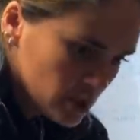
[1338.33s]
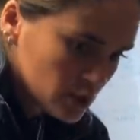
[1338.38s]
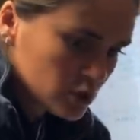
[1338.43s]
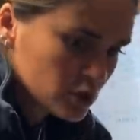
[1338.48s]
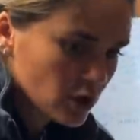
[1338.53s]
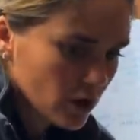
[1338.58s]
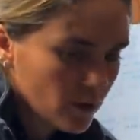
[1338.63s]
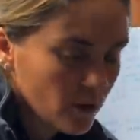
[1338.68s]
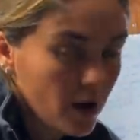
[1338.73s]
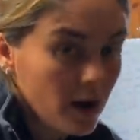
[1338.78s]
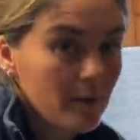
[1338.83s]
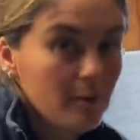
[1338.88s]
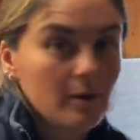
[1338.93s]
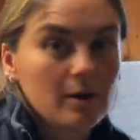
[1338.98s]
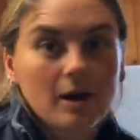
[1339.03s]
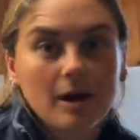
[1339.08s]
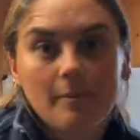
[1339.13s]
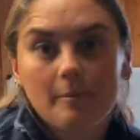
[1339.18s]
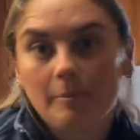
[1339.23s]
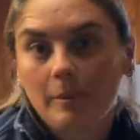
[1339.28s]
So I will
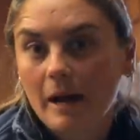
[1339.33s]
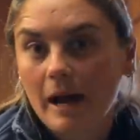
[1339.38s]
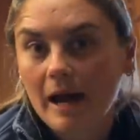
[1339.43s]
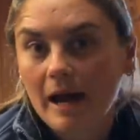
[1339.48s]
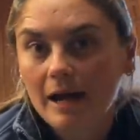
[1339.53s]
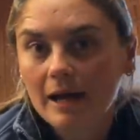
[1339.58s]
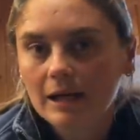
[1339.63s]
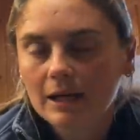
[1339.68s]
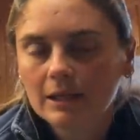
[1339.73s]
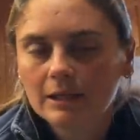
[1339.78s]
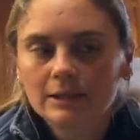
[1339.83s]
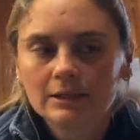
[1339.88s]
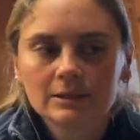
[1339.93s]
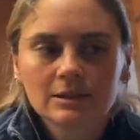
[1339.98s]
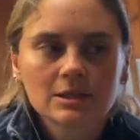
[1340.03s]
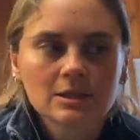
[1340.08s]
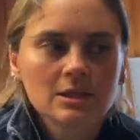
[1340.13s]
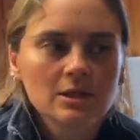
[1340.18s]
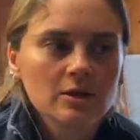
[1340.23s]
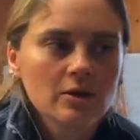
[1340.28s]
come back and
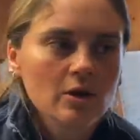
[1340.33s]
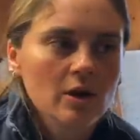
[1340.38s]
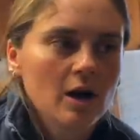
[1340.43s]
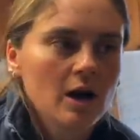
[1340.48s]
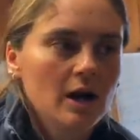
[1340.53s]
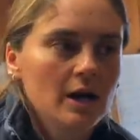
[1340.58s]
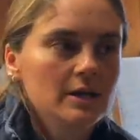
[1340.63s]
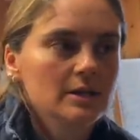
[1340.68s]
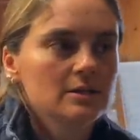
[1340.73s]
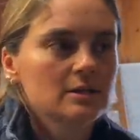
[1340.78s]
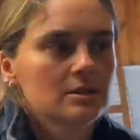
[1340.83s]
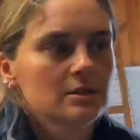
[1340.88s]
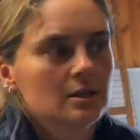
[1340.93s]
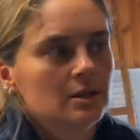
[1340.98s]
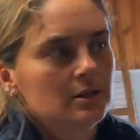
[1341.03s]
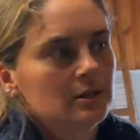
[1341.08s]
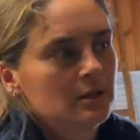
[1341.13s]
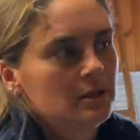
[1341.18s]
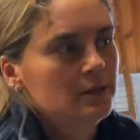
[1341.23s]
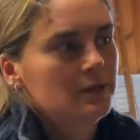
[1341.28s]
see you guys
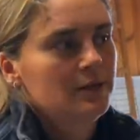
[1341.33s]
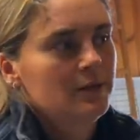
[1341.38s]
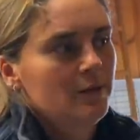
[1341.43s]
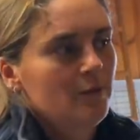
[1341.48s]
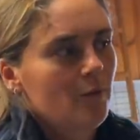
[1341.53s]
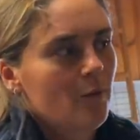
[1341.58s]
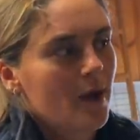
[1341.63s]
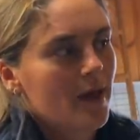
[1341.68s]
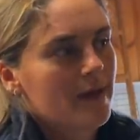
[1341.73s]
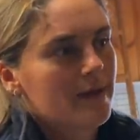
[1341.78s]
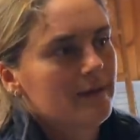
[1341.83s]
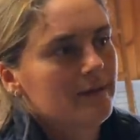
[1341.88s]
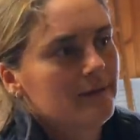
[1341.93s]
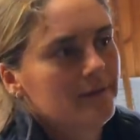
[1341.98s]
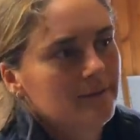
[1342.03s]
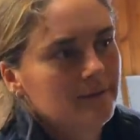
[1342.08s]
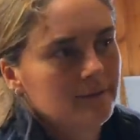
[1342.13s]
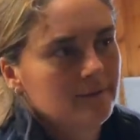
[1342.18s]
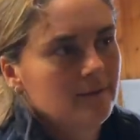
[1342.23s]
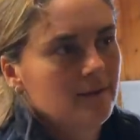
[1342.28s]
when
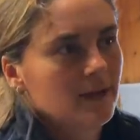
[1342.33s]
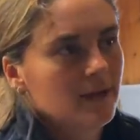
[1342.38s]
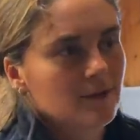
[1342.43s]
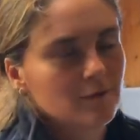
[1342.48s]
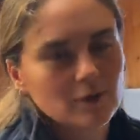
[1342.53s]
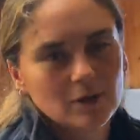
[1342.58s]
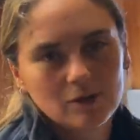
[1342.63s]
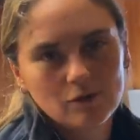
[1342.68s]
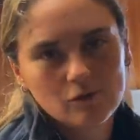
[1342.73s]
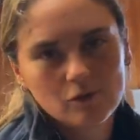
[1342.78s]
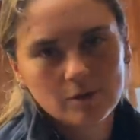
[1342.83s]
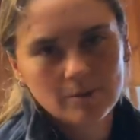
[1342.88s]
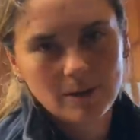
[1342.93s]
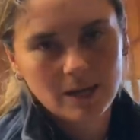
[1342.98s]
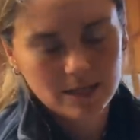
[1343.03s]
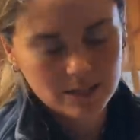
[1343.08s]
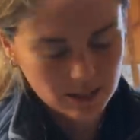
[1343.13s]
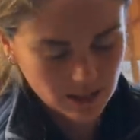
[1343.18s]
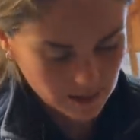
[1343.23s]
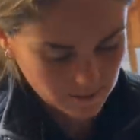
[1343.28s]
I give her a little groom
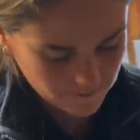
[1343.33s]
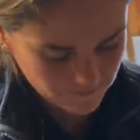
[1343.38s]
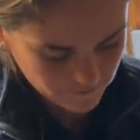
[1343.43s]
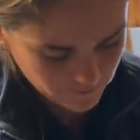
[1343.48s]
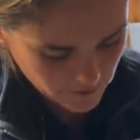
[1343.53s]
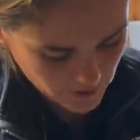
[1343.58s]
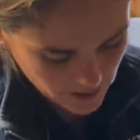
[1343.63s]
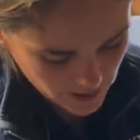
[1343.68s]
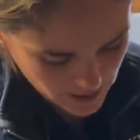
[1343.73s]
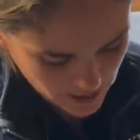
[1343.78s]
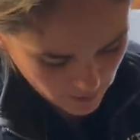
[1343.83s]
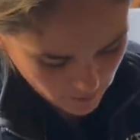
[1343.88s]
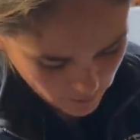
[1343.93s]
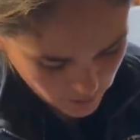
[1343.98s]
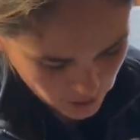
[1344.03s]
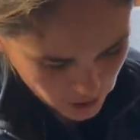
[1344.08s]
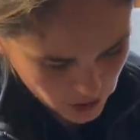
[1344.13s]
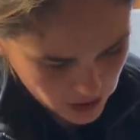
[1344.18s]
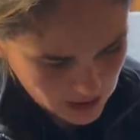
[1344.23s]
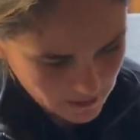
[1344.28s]
later,
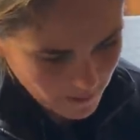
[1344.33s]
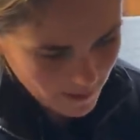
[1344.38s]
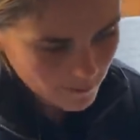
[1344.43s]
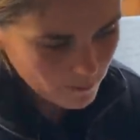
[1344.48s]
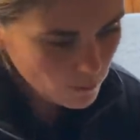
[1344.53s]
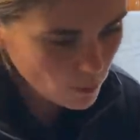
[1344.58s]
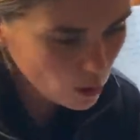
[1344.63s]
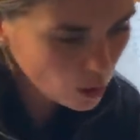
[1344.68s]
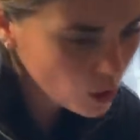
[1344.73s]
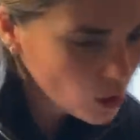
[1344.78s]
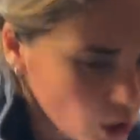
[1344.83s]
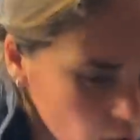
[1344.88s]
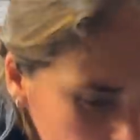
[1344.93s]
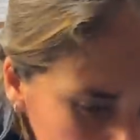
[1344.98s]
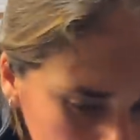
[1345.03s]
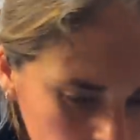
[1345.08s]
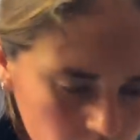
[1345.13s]
when she's a bit more